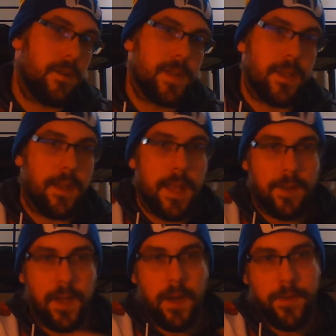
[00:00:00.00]
send it
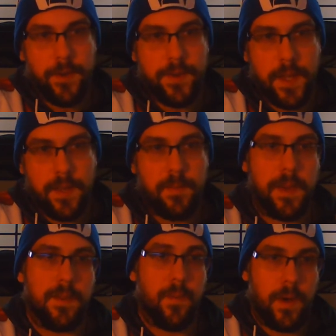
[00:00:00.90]
down to other cities
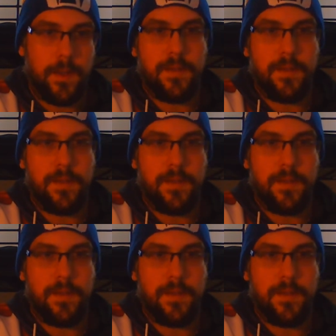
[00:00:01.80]
because one,